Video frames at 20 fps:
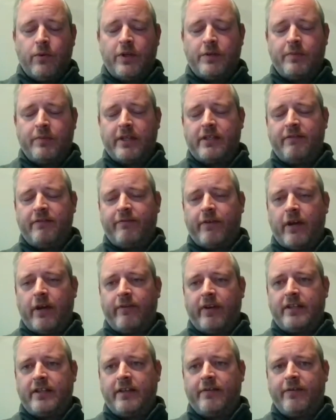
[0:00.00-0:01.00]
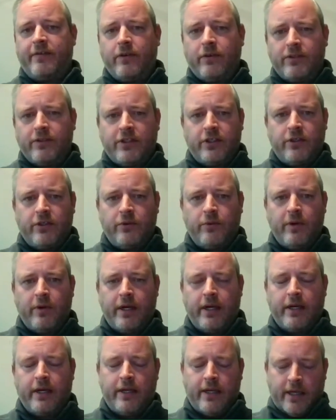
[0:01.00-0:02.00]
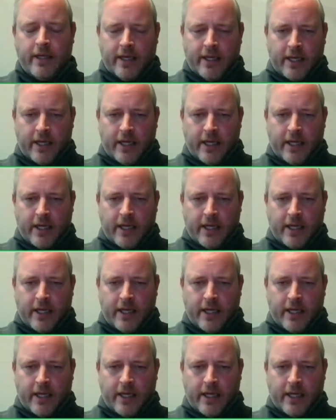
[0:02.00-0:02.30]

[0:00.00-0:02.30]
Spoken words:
which makes it very difficult to